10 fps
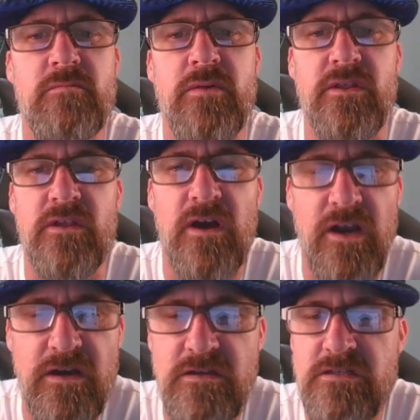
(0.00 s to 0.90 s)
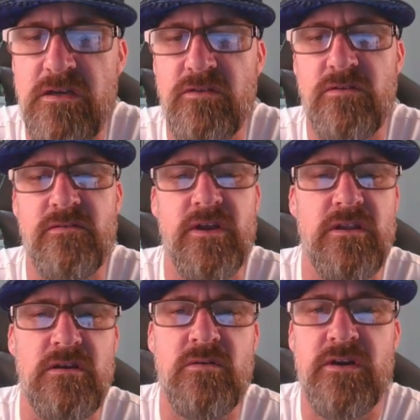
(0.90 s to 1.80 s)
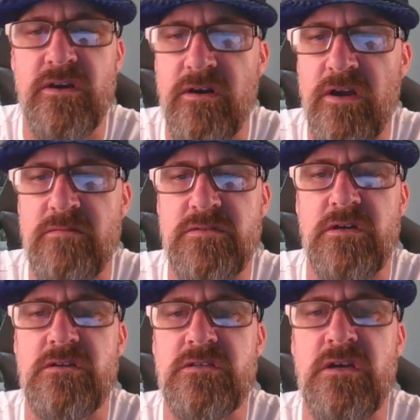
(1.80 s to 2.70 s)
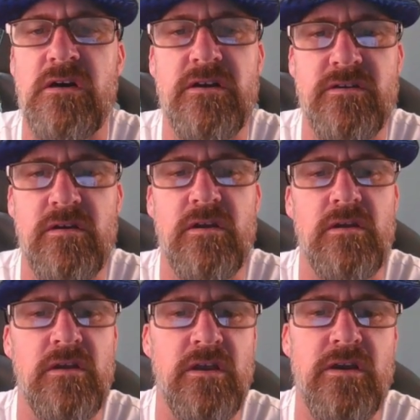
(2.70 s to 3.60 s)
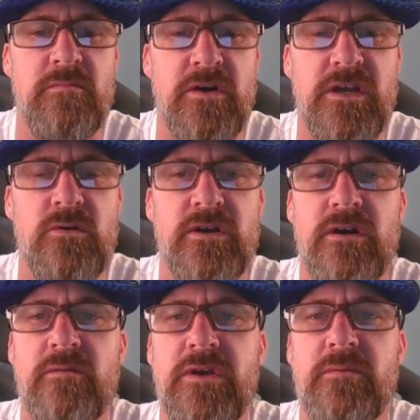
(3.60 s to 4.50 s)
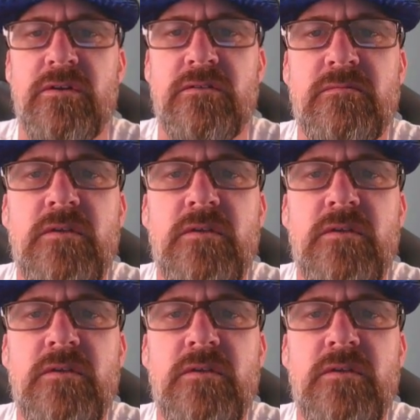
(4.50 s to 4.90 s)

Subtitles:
but the higher the sell-through rate, the quicker your items are going to sell, and you're going to get your money quicker and be able to